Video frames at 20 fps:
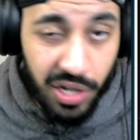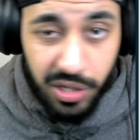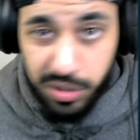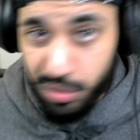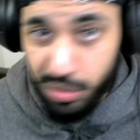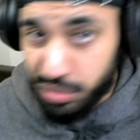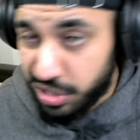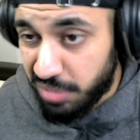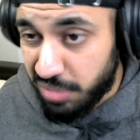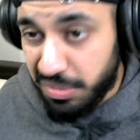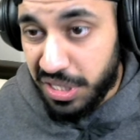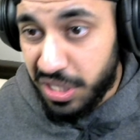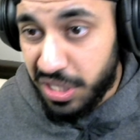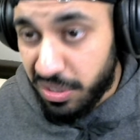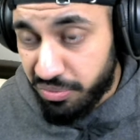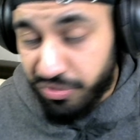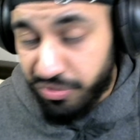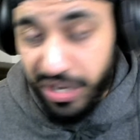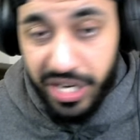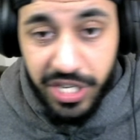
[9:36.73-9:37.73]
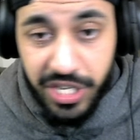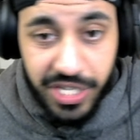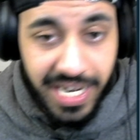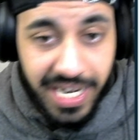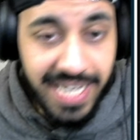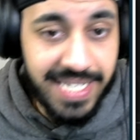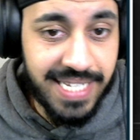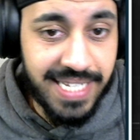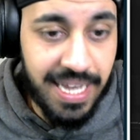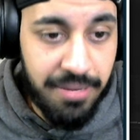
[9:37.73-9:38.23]
close to medium range
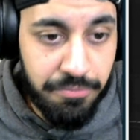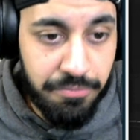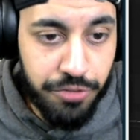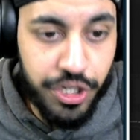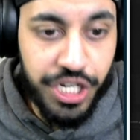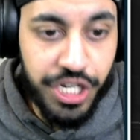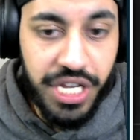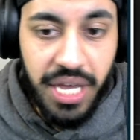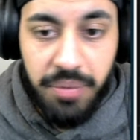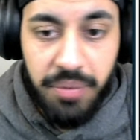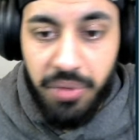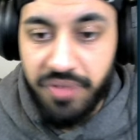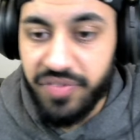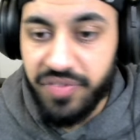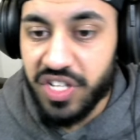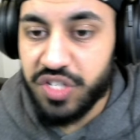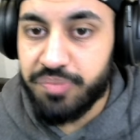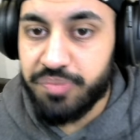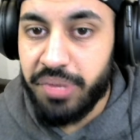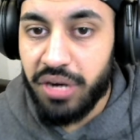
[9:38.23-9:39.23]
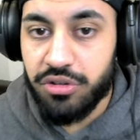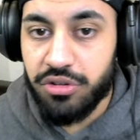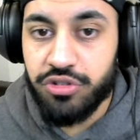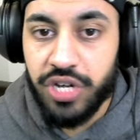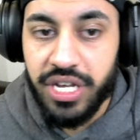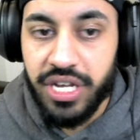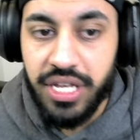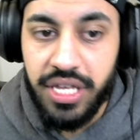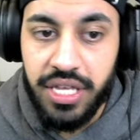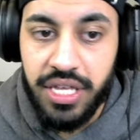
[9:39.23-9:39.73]
SMG, and with this build
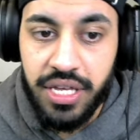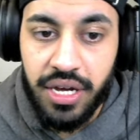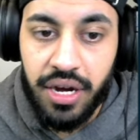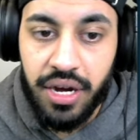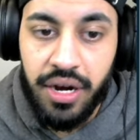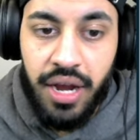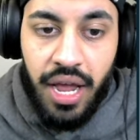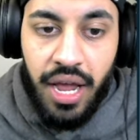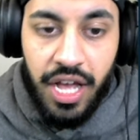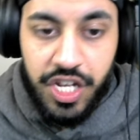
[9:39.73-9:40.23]
right here,